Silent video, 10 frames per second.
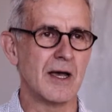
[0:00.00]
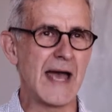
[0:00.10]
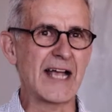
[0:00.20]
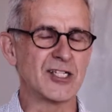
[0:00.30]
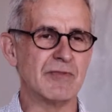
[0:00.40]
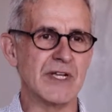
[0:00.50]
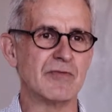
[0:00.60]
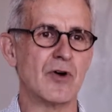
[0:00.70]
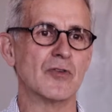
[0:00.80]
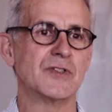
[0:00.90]
actively
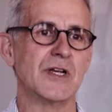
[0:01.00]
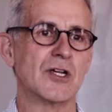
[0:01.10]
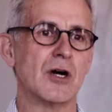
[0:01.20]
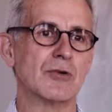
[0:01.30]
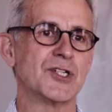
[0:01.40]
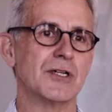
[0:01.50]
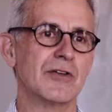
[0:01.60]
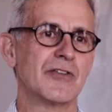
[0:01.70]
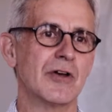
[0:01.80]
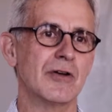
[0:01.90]
involved in culture.
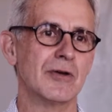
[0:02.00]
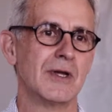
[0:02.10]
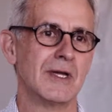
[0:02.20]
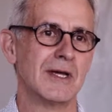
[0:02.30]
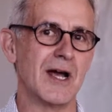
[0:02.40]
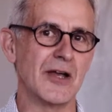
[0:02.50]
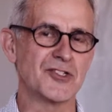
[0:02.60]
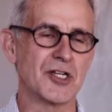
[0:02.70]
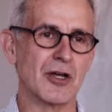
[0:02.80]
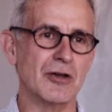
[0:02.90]
So I
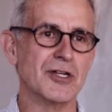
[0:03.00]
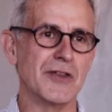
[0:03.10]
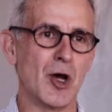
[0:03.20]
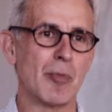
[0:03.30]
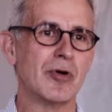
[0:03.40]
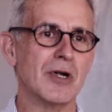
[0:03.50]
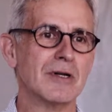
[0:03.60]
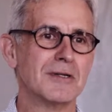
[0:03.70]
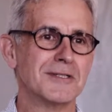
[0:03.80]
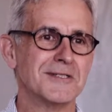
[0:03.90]
used to go to the opera
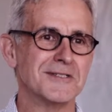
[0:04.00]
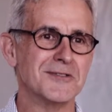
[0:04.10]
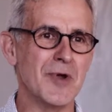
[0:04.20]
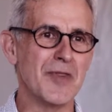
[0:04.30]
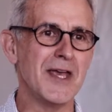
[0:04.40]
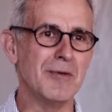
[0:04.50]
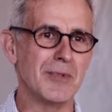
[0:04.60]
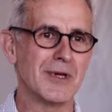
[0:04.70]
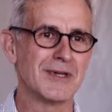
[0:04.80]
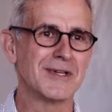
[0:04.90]
with
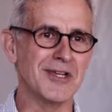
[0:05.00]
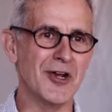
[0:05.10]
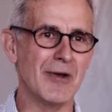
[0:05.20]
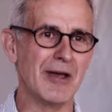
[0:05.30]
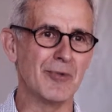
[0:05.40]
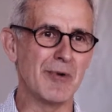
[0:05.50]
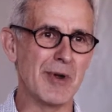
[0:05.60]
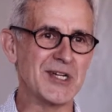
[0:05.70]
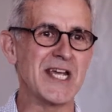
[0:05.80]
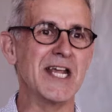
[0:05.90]
him. You know, we
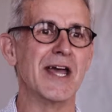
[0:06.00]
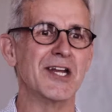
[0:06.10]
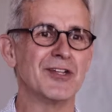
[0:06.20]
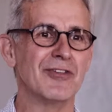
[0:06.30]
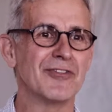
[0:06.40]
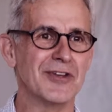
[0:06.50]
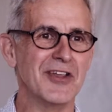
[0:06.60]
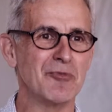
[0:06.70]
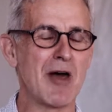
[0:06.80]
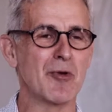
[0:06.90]
were teenagers, and
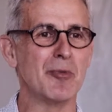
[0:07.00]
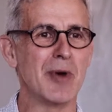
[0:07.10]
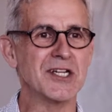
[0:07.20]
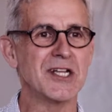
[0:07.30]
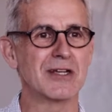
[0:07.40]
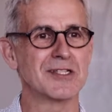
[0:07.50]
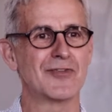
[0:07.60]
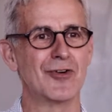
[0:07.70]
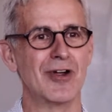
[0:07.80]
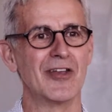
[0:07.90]
his mother would buy tickets
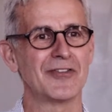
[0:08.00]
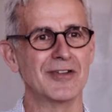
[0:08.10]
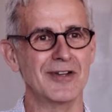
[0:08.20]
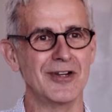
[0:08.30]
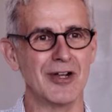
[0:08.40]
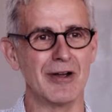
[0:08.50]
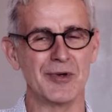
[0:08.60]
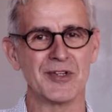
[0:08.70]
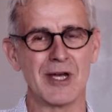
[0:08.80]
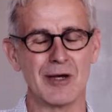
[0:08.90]
for us. And you know,
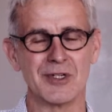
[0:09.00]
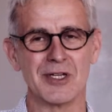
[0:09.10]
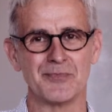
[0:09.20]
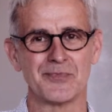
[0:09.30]
I would